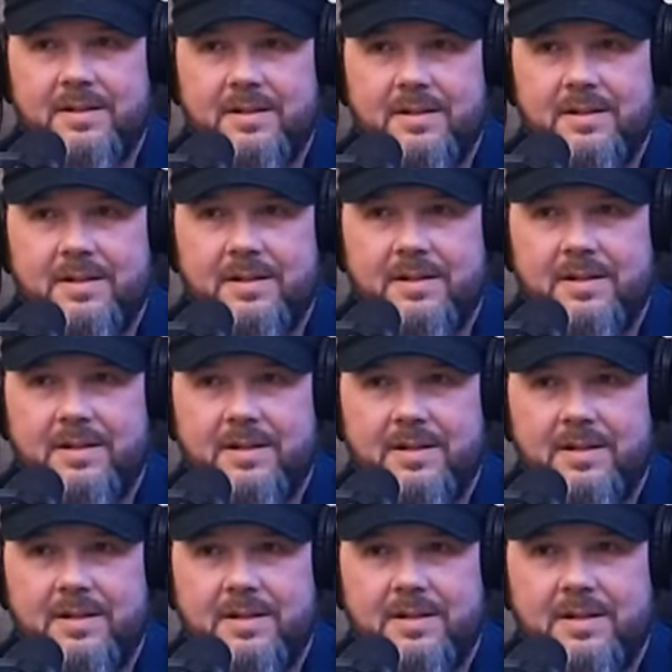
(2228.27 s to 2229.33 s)

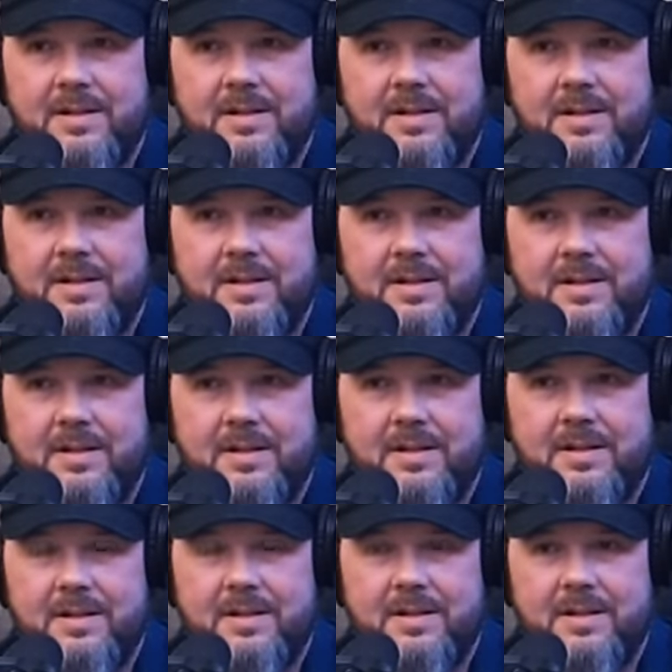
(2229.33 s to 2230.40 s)

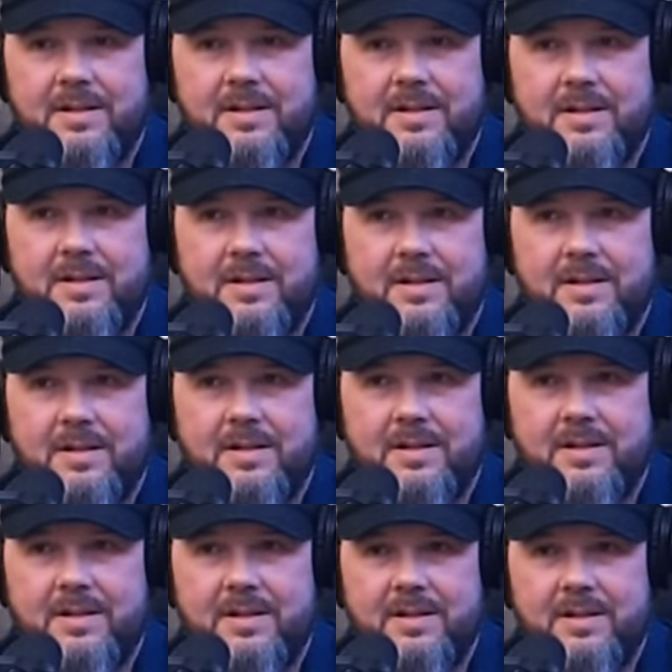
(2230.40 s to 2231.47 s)

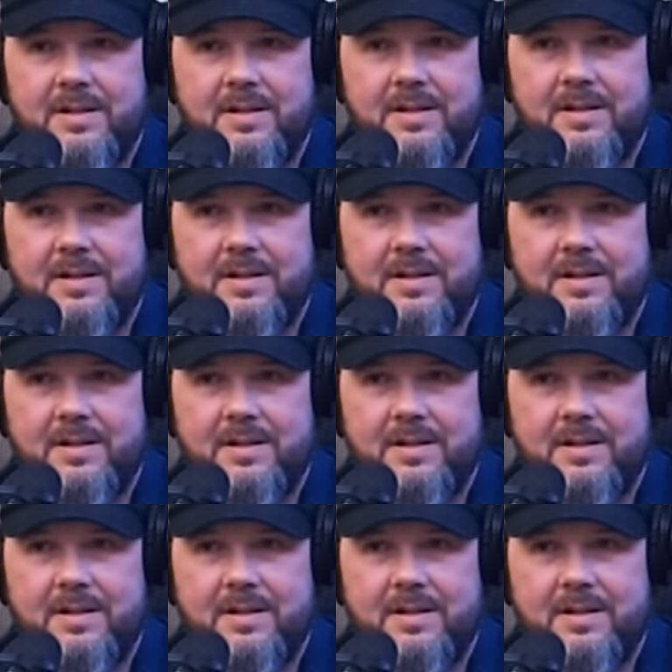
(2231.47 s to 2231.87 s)
The person shown says nothing.